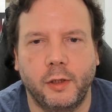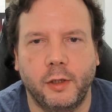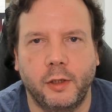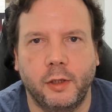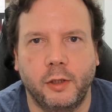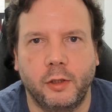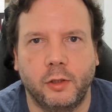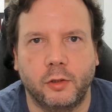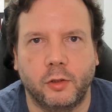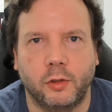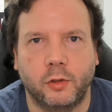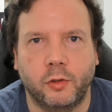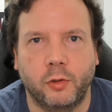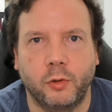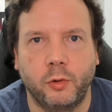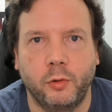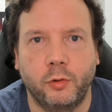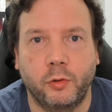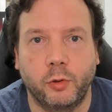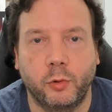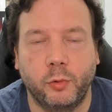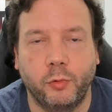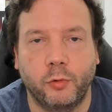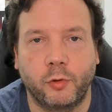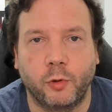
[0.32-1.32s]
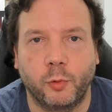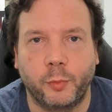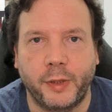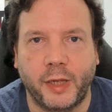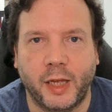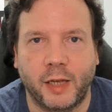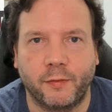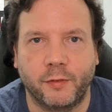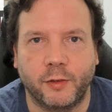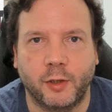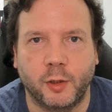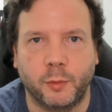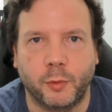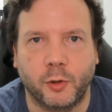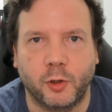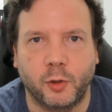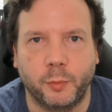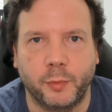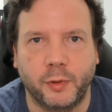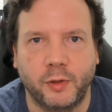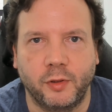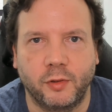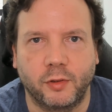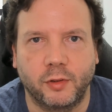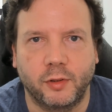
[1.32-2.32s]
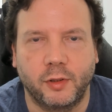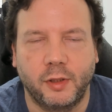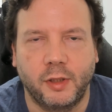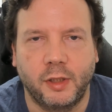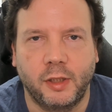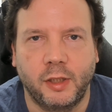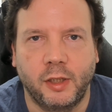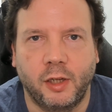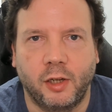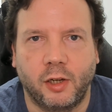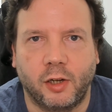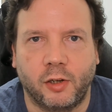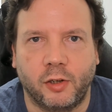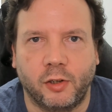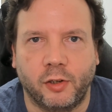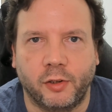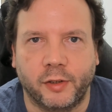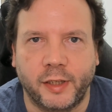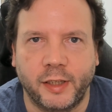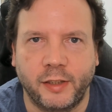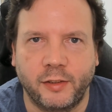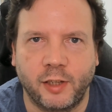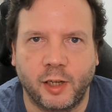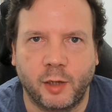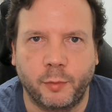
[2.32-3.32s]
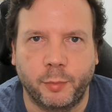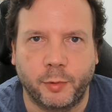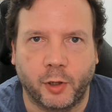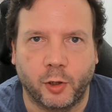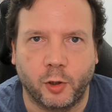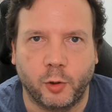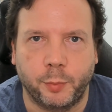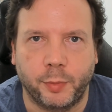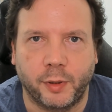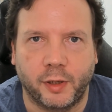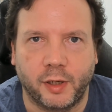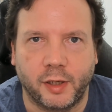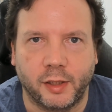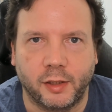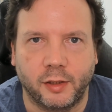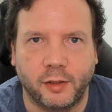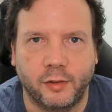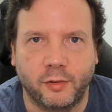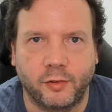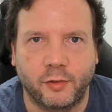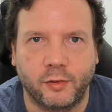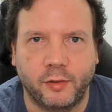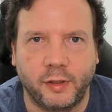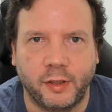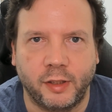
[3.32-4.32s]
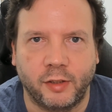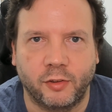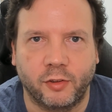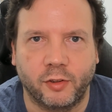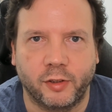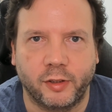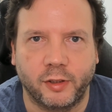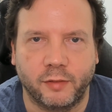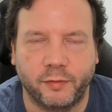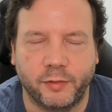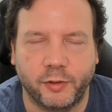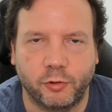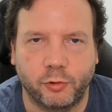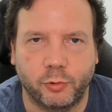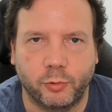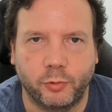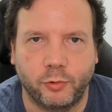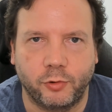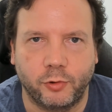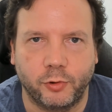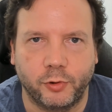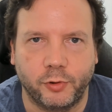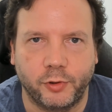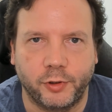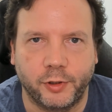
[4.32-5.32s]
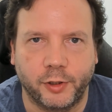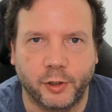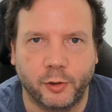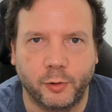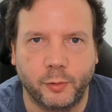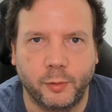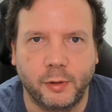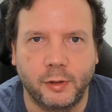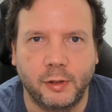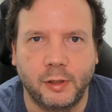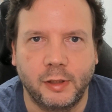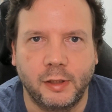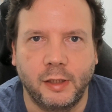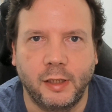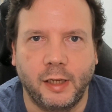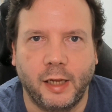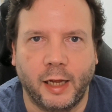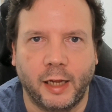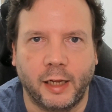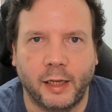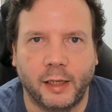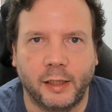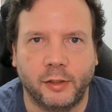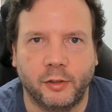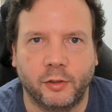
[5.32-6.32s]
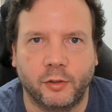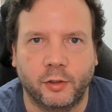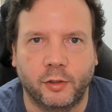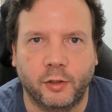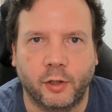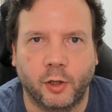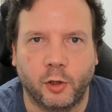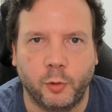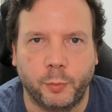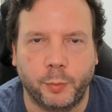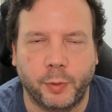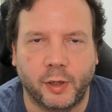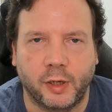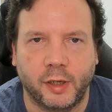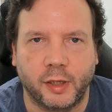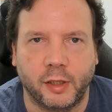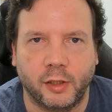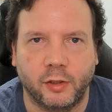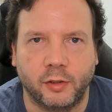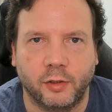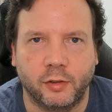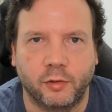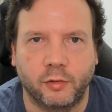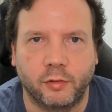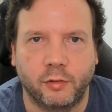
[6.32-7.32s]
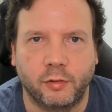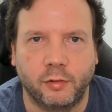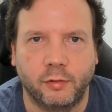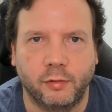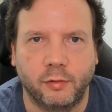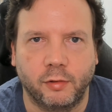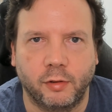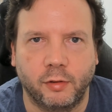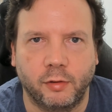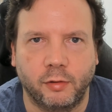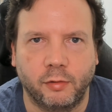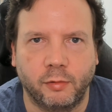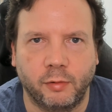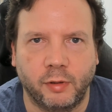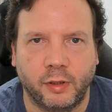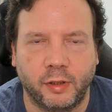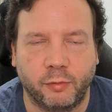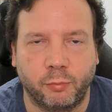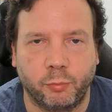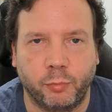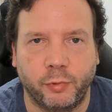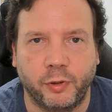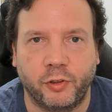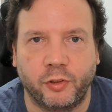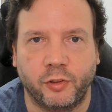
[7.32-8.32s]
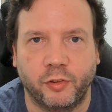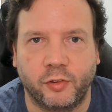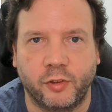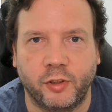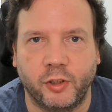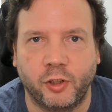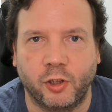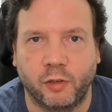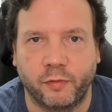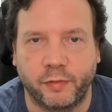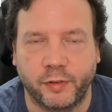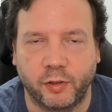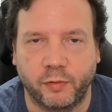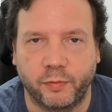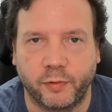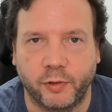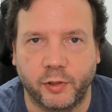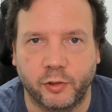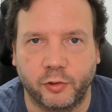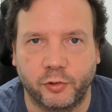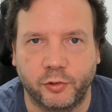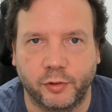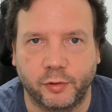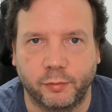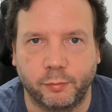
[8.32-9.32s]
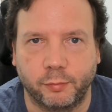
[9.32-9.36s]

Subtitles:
The two tools that we have at the moment are GitHub Copilot inside of Visual Studio and Copilot, which is the Office version.